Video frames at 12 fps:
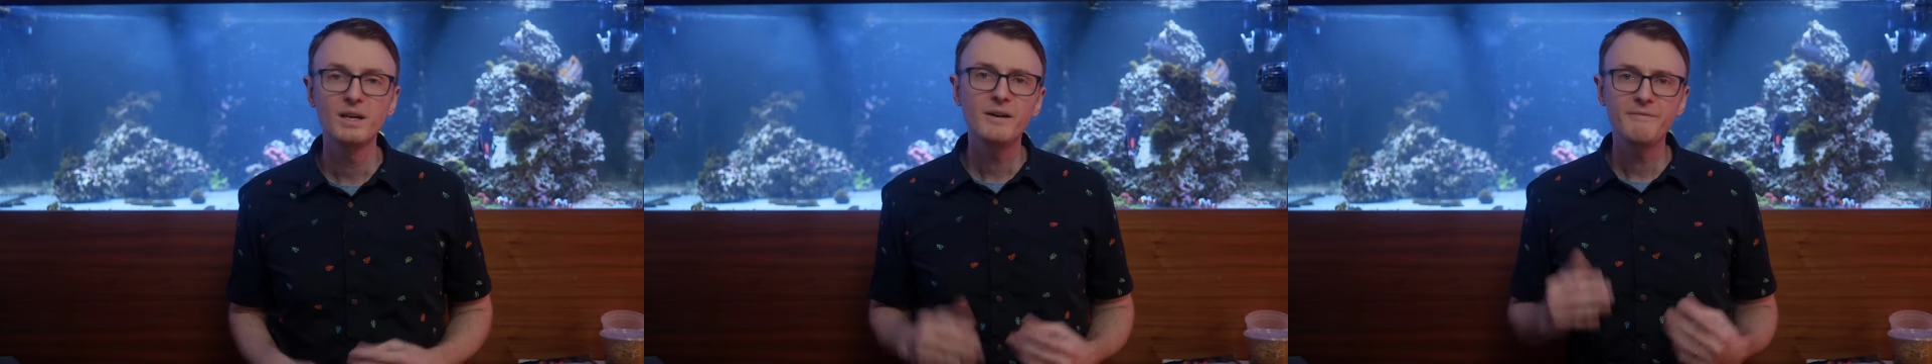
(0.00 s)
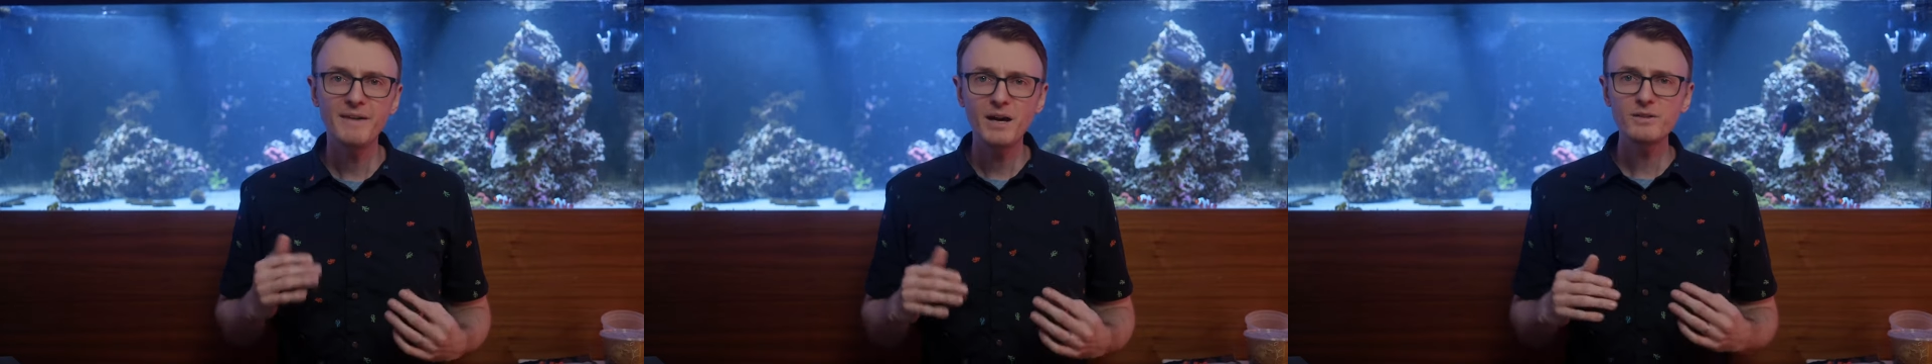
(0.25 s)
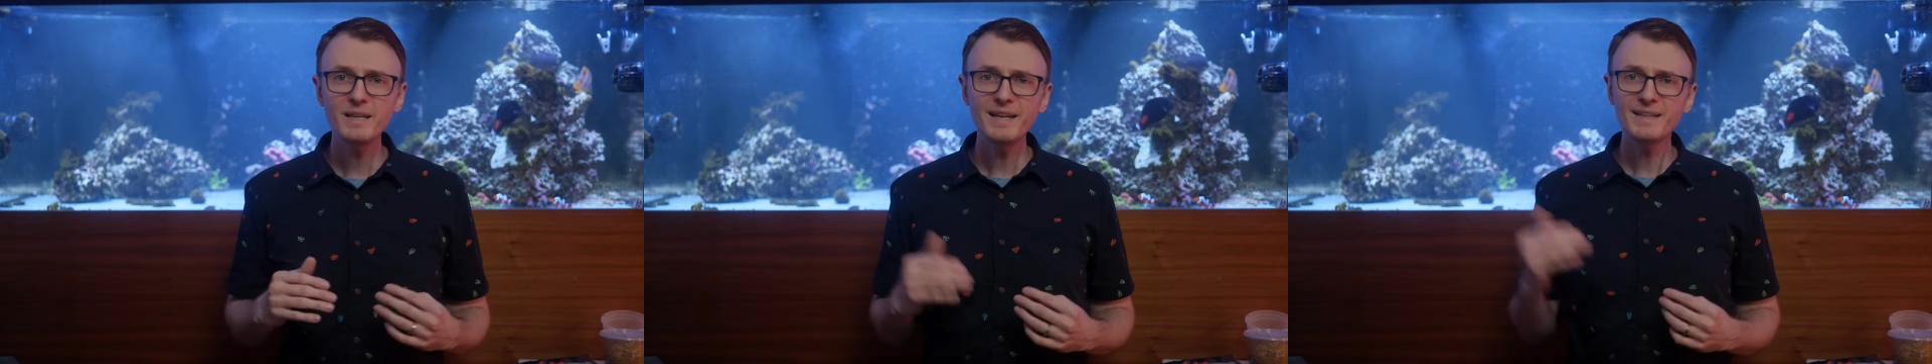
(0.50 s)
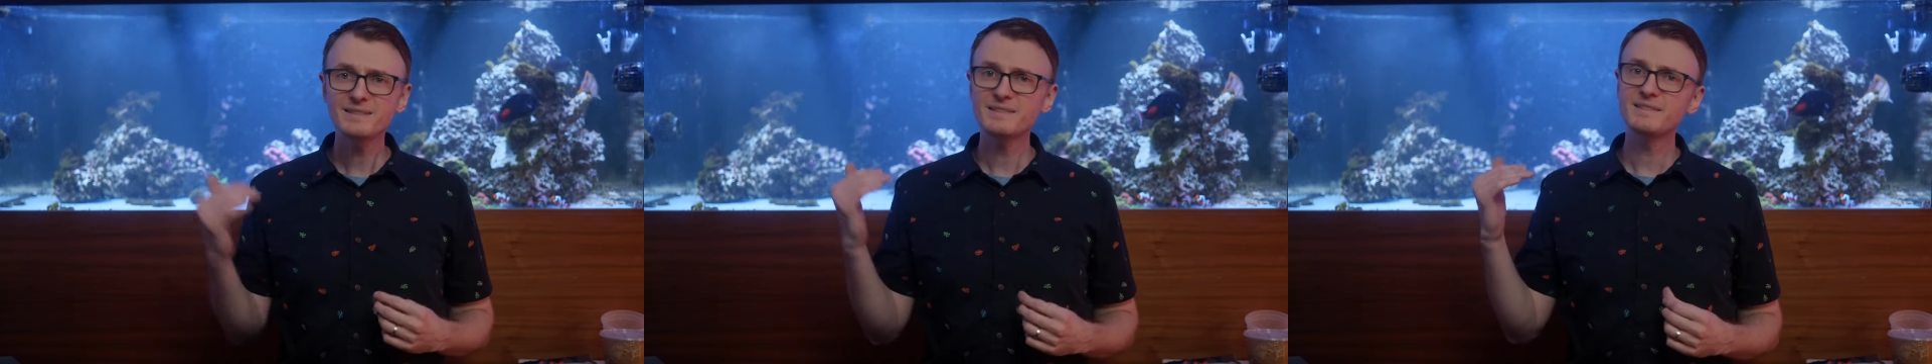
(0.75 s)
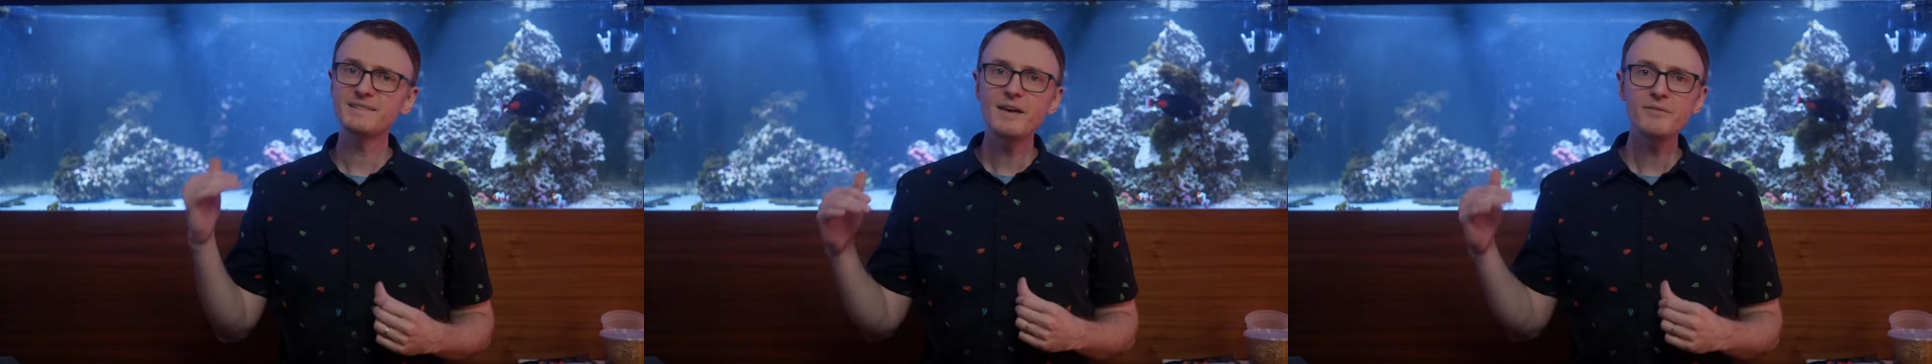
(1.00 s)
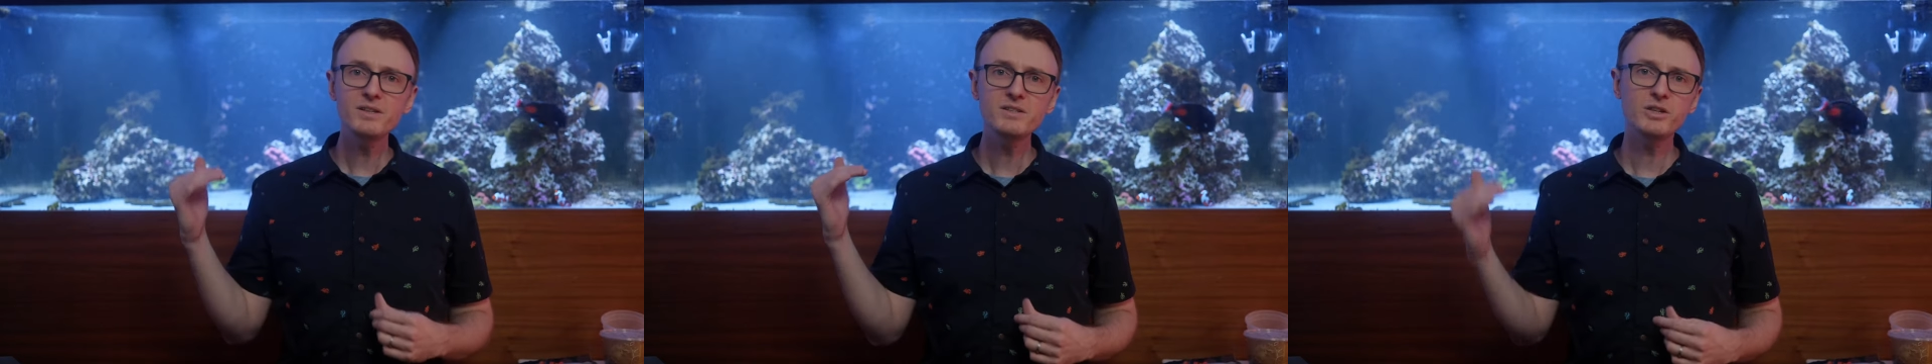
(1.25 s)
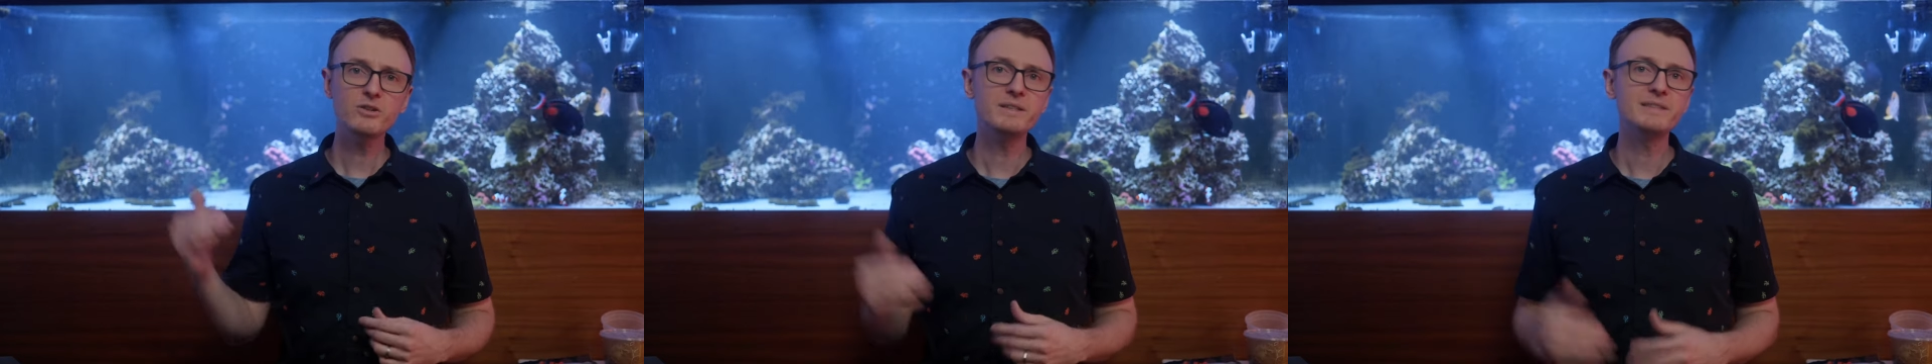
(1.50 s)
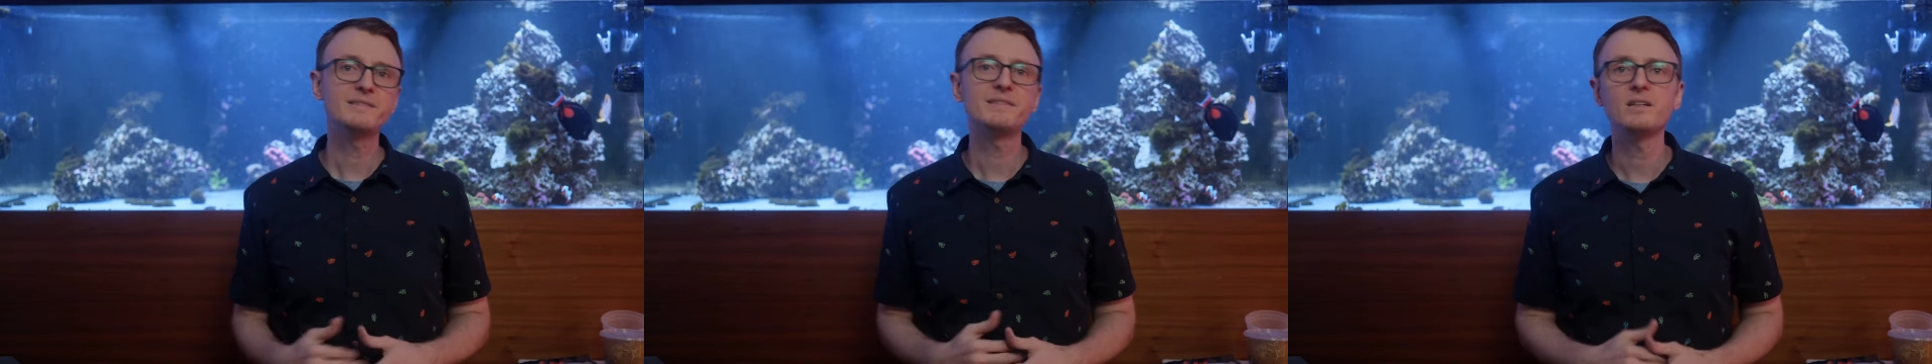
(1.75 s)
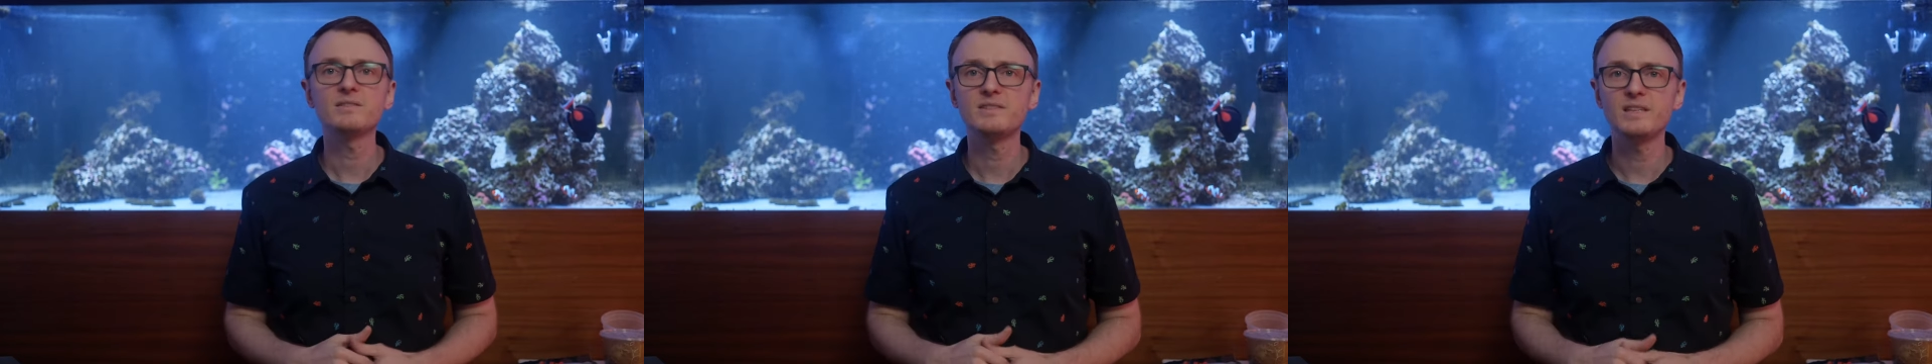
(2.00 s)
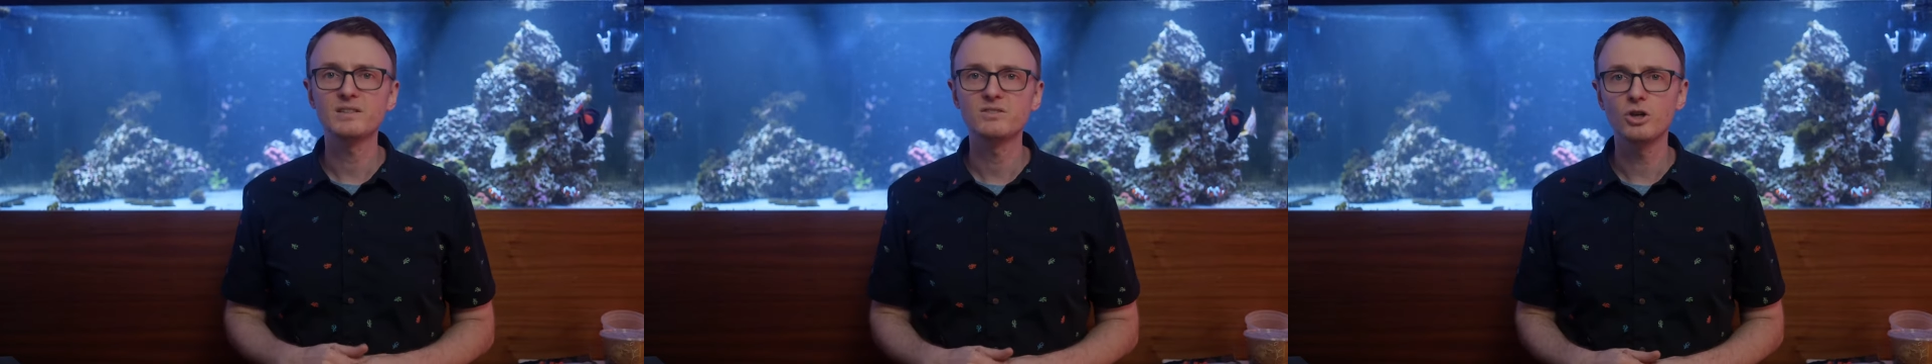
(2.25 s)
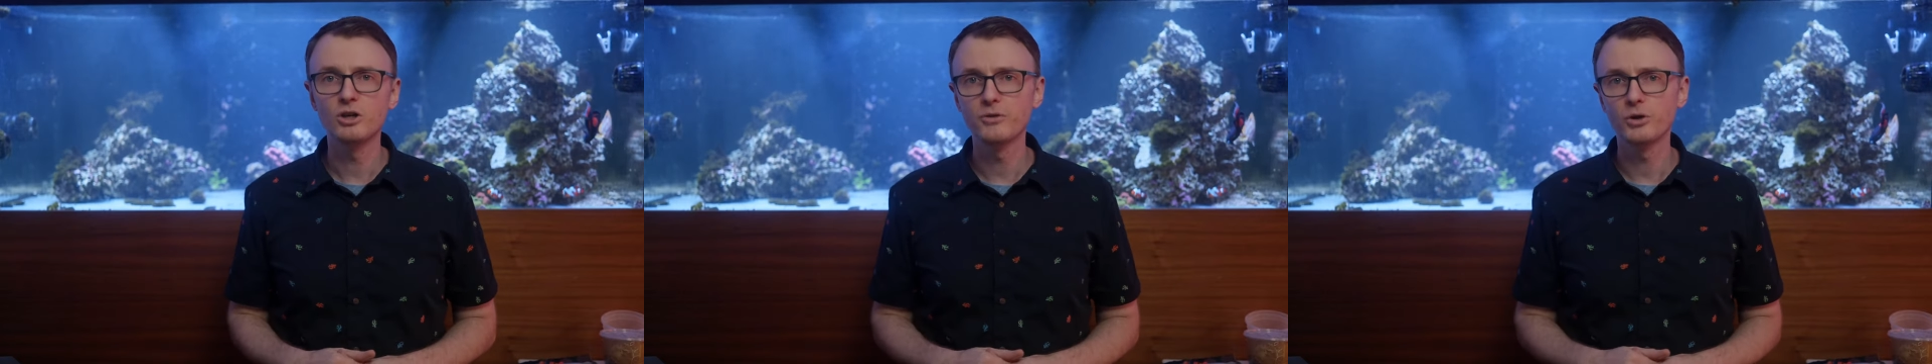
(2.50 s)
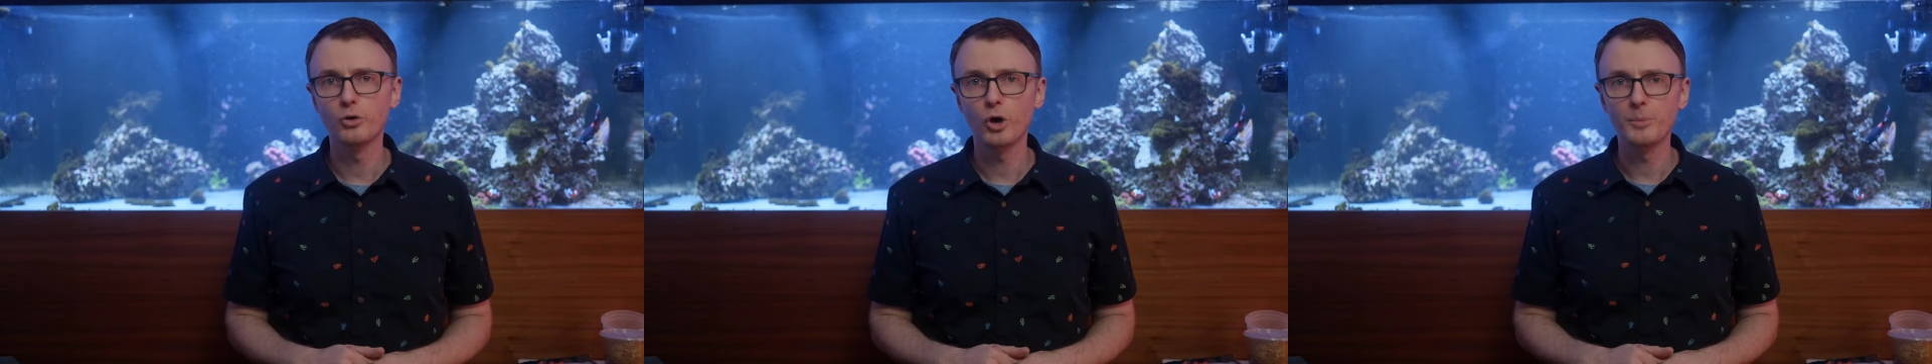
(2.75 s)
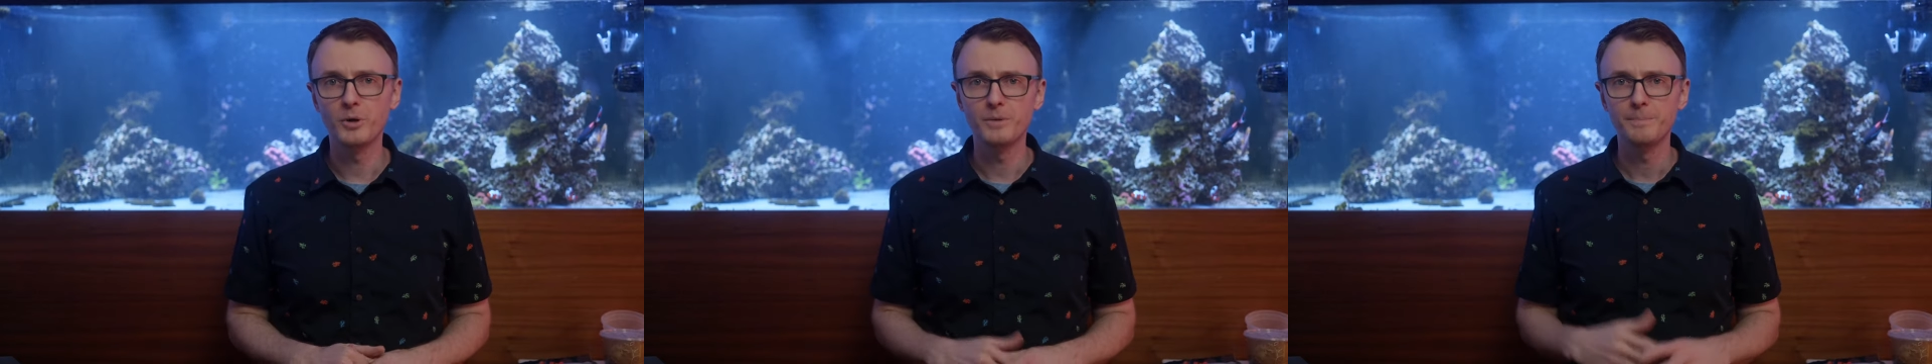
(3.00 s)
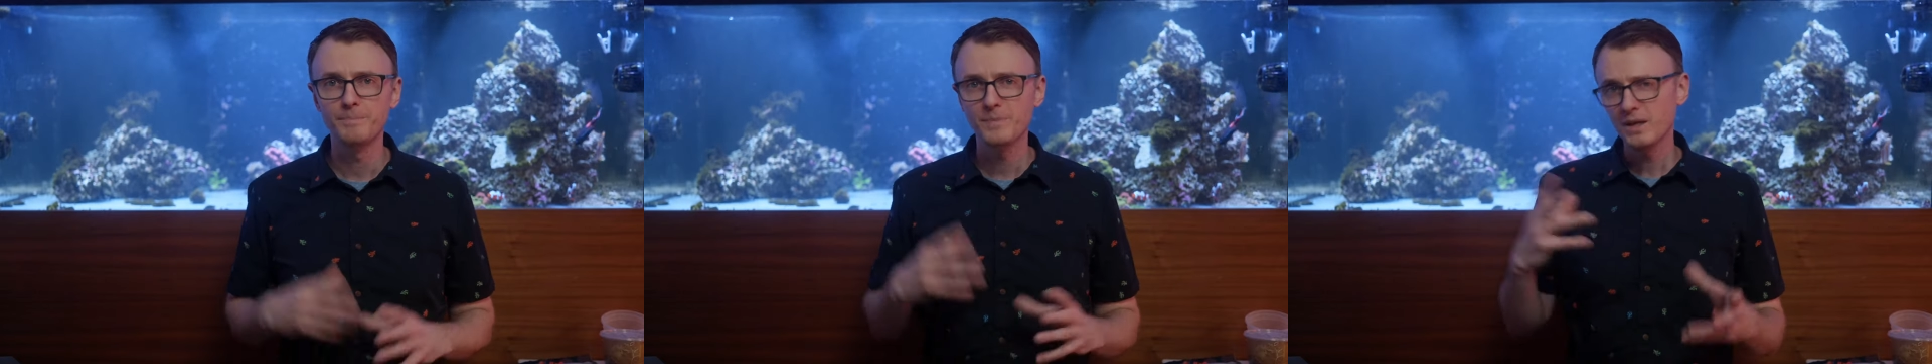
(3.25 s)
found that at seven degrees Celsius over normal,